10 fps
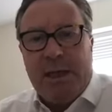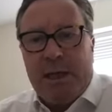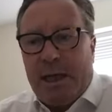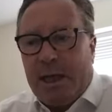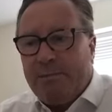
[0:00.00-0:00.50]

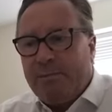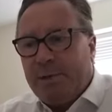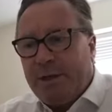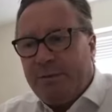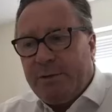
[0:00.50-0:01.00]
But
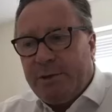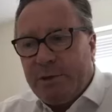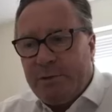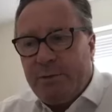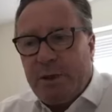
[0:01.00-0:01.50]
if you
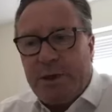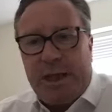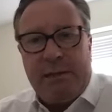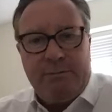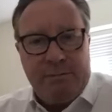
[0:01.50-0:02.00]
do,
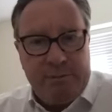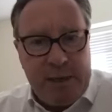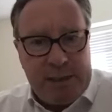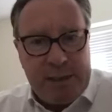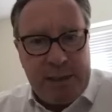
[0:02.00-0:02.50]
the
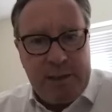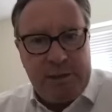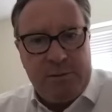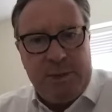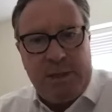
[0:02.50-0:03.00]
right
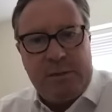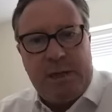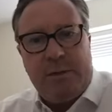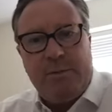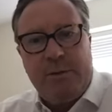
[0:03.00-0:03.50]
agent will be able to
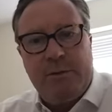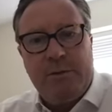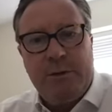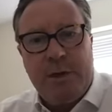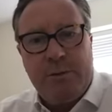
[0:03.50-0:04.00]
help you through
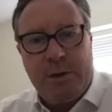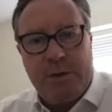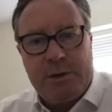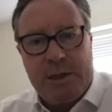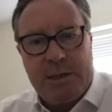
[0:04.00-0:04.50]
the whole
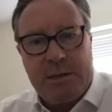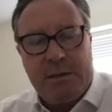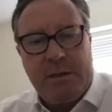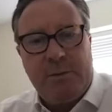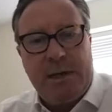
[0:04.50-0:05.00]
process.
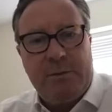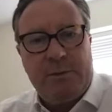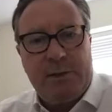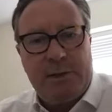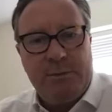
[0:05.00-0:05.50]
They'll be able
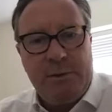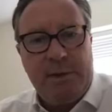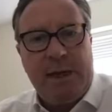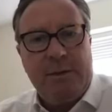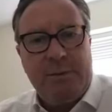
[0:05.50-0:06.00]
to smooth
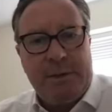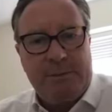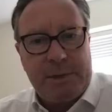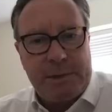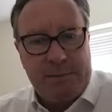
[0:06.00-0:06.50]
out the
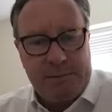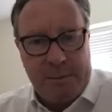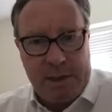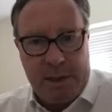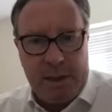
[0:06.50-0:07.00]
bumps.
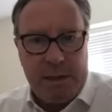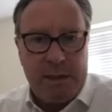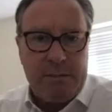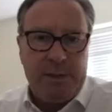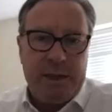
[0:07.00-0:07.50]

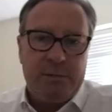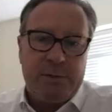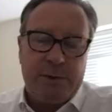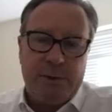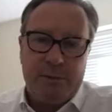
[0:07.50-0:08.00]
They'll be able
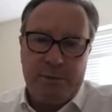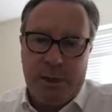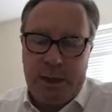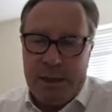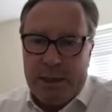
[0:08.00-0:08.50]

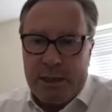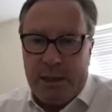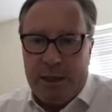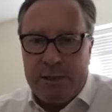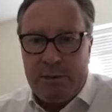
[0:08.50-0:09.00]
to
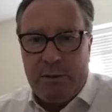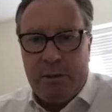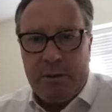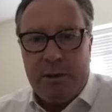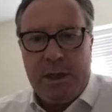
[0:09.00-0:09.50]
guide you
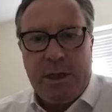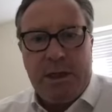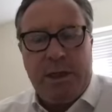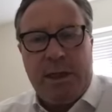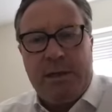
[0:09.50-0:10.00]
along.
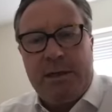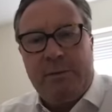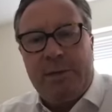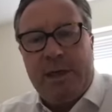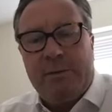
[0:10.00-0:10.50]
They'll
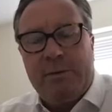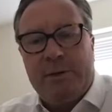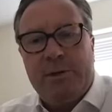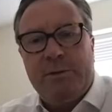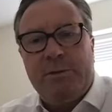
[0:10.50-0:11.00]
be able
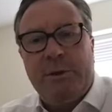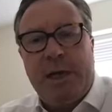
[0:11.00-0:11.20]
to